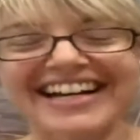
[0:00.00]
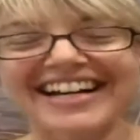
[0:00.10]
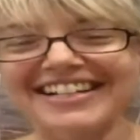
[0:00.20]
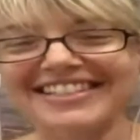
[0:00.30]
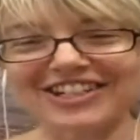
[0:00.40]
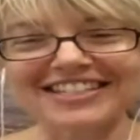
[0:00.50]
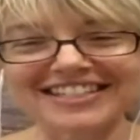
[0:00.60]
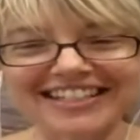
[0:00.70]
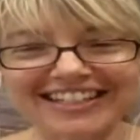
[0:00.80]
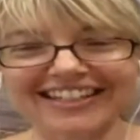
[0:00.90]
so
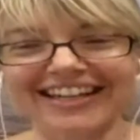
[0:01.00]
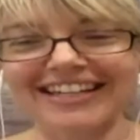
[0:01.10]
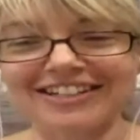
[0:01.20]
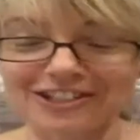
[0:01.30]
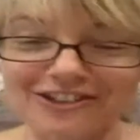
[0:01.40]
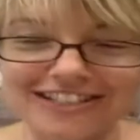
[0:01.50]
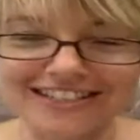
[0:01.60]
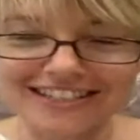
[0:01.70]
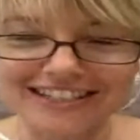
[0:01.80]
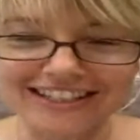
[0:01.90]
Jessie,
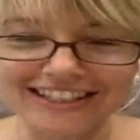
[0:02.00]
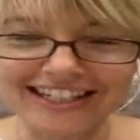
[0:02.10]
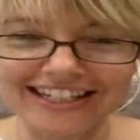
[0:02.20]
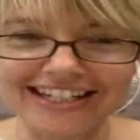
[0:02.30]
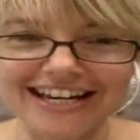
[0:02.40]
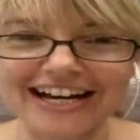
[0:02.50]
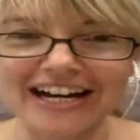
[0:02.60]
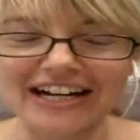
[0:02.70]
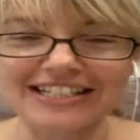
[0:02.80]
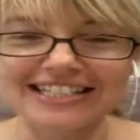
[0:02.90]
interestingly,
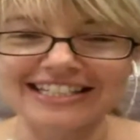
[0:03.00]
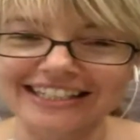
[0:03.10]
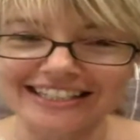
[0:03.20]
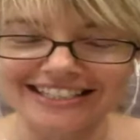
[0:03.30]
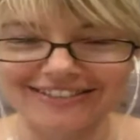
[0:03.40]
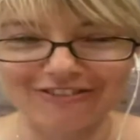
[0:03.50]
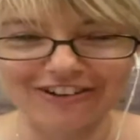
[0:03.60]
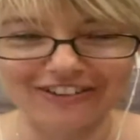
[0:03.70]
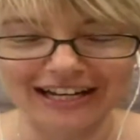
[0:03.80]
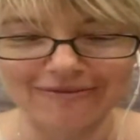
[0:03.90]
didn't
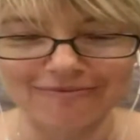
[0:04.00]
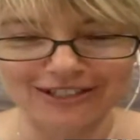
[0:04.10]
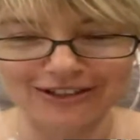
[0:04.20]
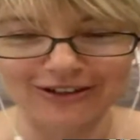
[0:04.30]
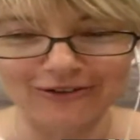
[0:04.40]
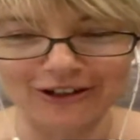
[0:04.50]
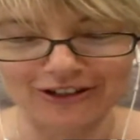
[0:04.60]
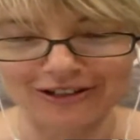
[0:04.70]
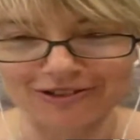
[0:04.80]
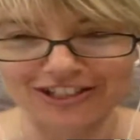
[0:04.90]
come to
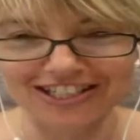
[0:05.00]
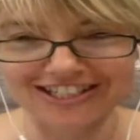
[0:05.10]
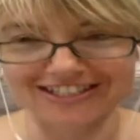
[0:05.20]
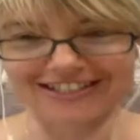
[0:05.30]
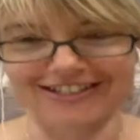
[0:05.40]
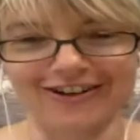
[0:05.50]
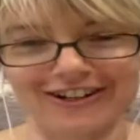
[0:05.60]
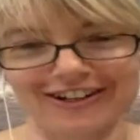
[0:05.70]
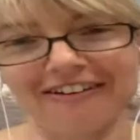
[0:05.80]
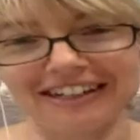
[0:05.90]
workshop. She just got
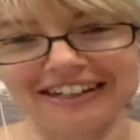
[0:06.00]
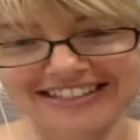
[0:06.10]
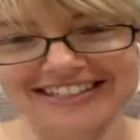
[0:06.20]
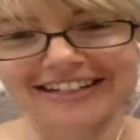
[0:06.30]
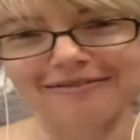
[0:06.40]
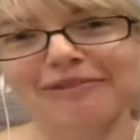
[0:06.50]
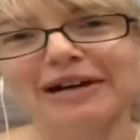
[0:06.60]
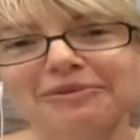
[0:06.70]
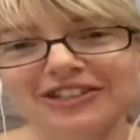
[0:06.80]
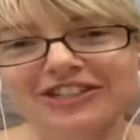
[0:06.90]
going and started
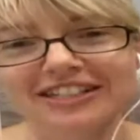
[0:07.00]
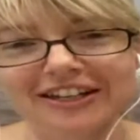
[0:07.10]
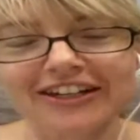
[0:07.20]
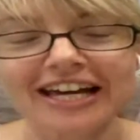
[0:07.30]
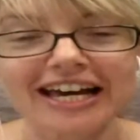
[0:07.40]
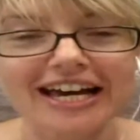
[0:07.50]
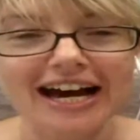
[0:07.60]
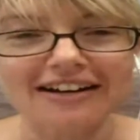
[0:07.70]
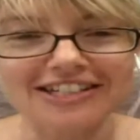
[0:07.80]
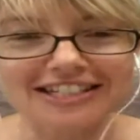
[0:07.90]
publishing. So
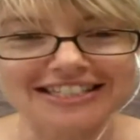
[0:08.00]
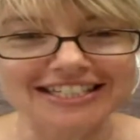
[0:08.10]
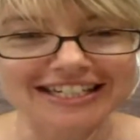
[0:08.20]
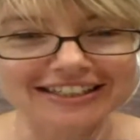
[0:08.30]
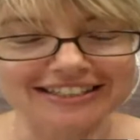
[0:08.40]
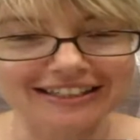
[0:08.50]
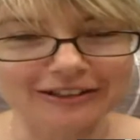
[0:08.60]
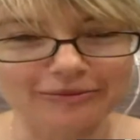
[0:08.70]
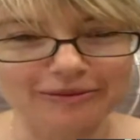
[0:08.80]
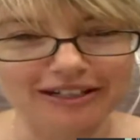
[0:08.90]
Jessie, tell us a little
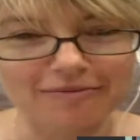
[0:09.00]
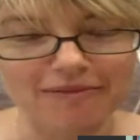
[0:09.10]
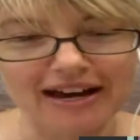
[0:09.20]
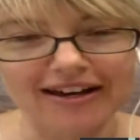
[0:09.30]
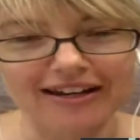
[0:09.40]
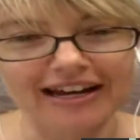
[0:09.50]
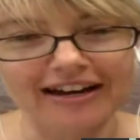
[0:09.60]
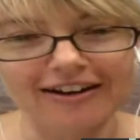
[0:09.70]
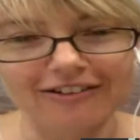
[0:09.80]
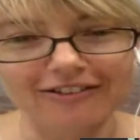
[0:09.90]
bit about
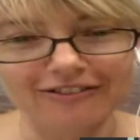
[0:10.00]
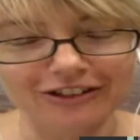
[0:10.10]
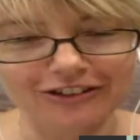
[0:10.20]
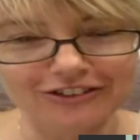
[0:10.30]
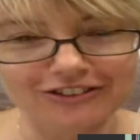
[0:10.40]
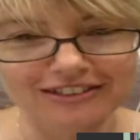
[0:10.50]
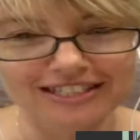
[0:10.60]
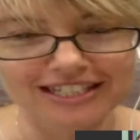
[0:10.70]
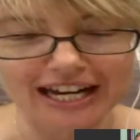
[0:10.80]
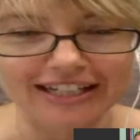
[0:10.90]
how you
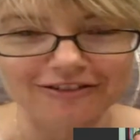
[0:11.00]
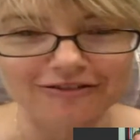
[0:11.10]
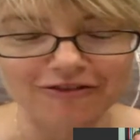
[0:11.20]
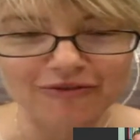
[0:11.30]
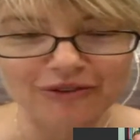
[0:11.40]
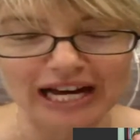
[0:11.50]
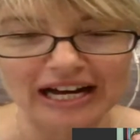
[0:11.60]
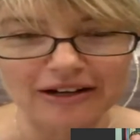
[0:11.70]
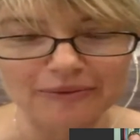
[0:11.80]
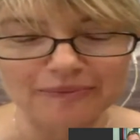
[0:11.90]
started
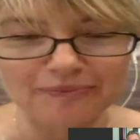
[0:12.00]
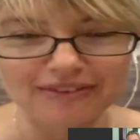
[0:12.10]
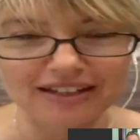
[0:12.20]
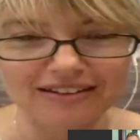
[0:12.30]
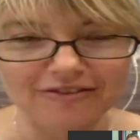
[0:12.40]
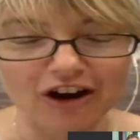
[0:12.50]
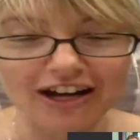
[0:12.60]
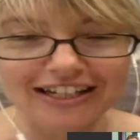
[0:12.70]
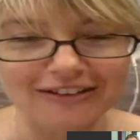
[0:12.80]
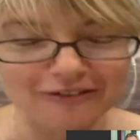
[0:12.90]

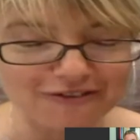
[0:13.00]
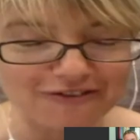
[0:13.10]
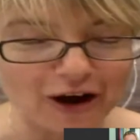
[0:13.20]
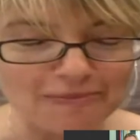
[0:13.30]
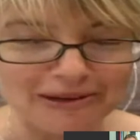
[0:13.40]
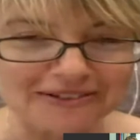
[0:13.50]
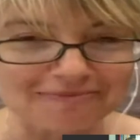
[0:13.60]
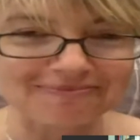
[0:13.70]
writing for Open.